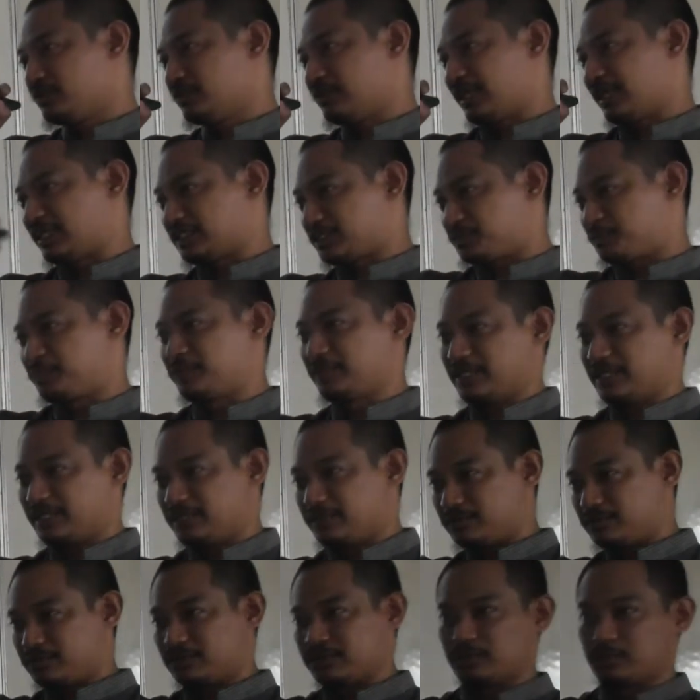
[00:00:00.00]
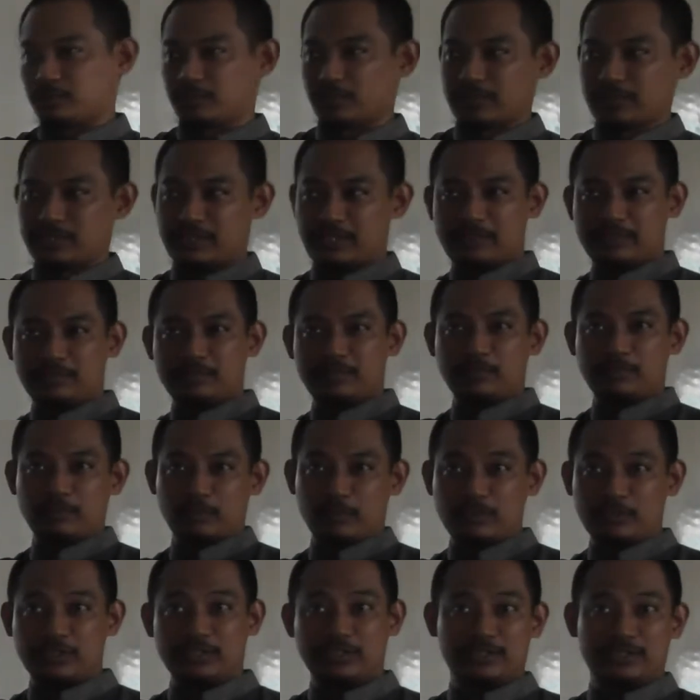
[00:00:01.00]
explain the way that
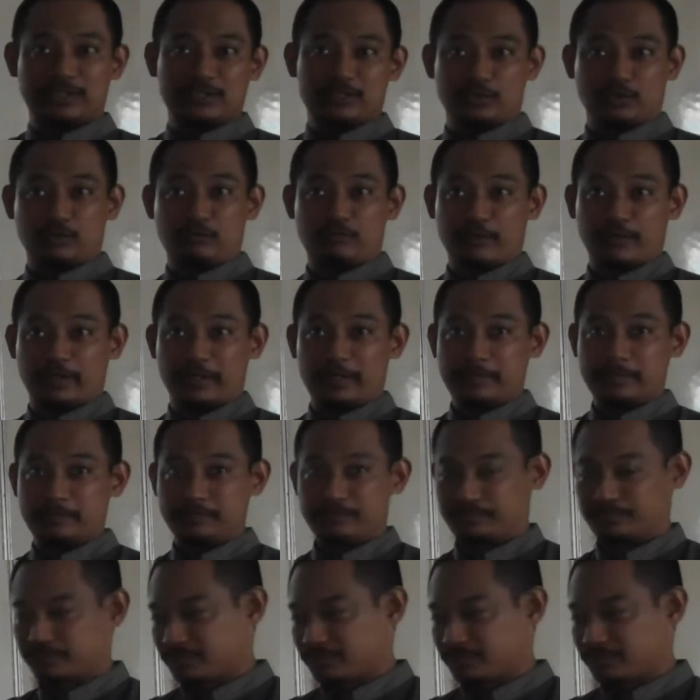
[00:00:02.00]
model in the software.